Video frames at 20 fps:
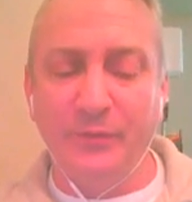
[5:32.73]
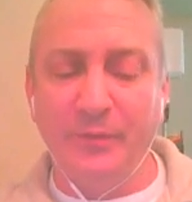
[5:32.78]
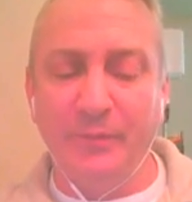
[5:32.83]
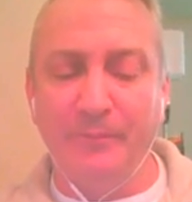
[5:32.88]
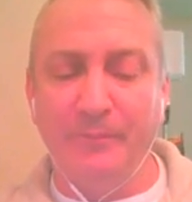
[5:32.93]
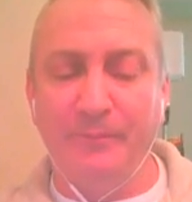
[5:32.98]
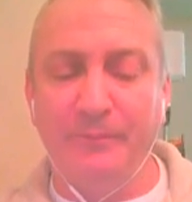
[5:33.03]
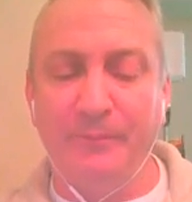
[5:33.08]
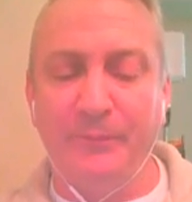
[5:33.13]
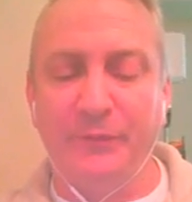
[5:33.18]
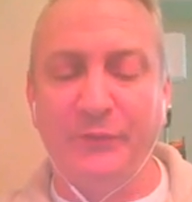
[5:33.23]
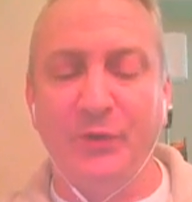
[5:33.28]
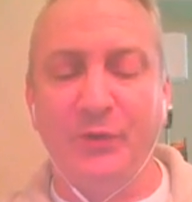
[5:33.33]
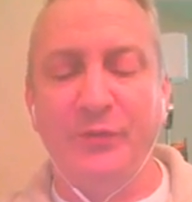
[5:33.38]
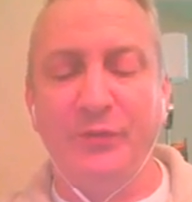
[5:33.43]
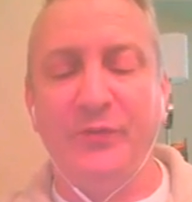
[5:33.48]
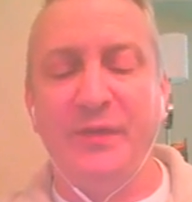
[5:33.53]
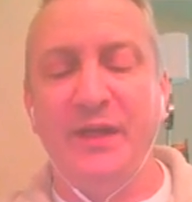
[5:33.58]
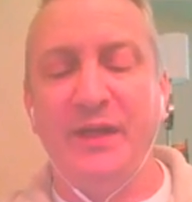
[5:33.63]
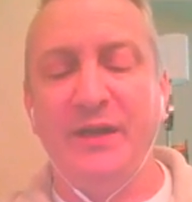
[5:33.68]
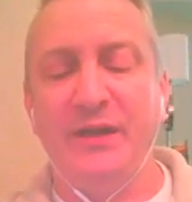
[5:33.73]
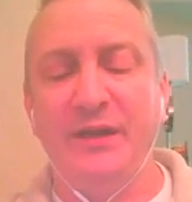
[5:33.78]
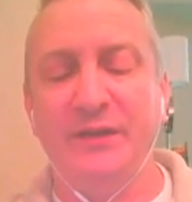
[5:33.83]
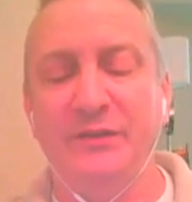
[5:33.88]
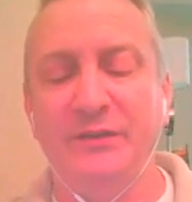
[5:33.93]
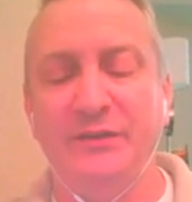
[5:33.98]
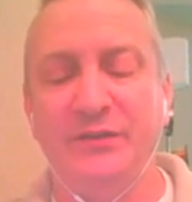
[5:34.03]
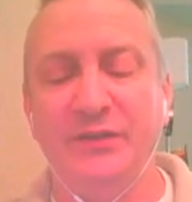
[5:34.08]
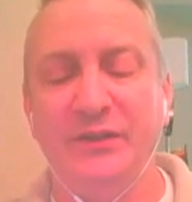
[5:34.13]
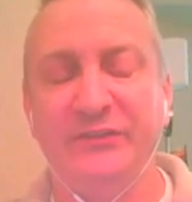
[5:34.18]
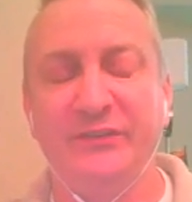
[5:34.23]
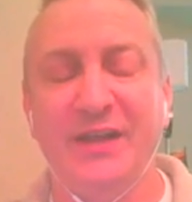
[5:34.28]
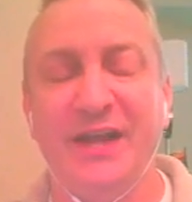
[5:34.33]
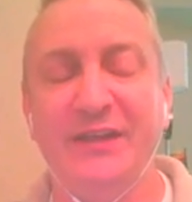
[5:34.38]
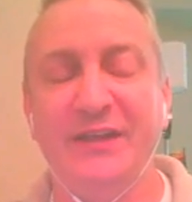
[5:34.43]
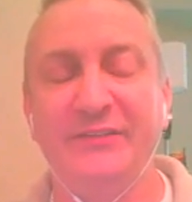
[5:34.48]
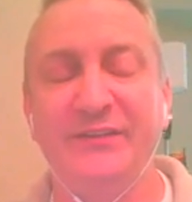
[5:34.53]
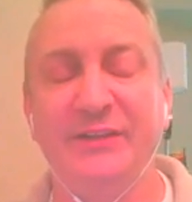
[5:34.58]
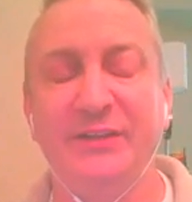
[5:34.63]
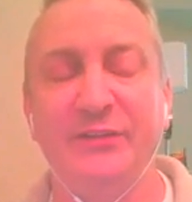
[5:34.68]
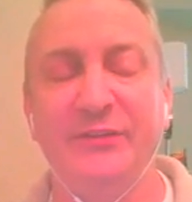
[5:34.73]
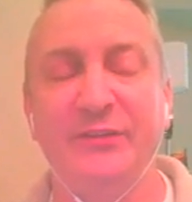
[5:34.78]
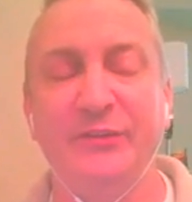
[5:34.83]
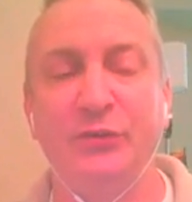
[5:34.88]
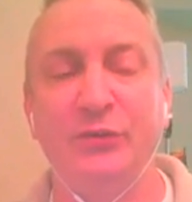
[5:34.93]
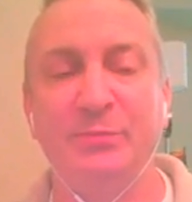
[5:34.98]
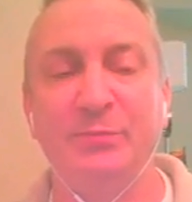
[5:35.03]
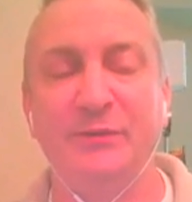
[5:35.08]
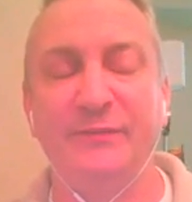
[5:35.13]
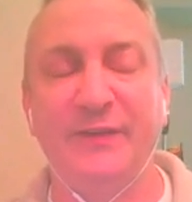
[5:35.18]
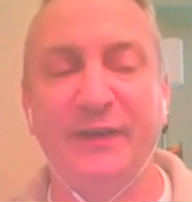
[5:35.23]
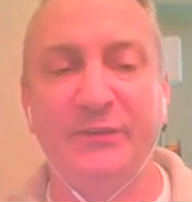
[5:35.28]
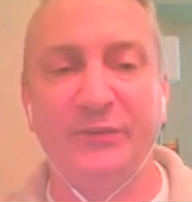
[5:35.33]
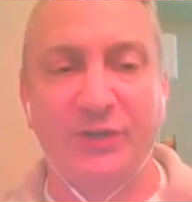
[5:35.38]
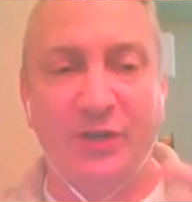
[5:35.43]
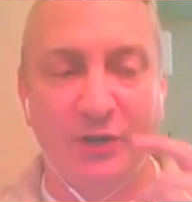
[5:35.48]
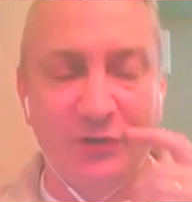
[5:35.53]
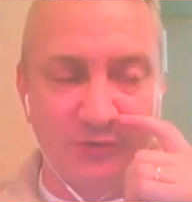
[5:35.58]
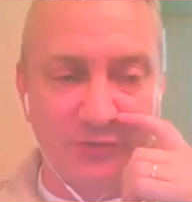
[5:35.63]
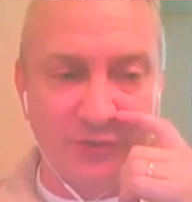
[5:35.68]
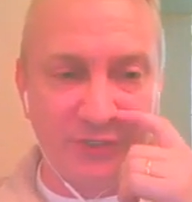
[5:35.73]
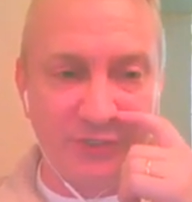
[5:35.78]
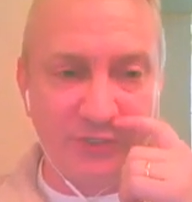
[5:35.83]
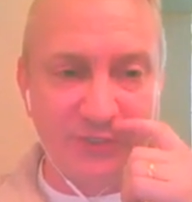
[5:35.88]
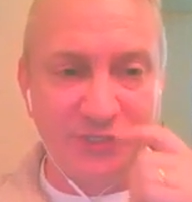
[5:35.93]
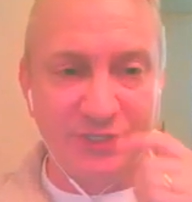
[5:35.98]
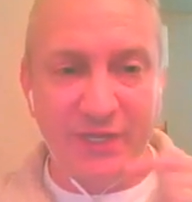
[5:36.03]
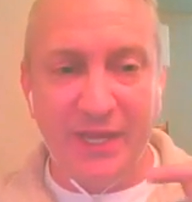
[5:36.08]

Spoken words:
So they just dissected the SuperFX cartridge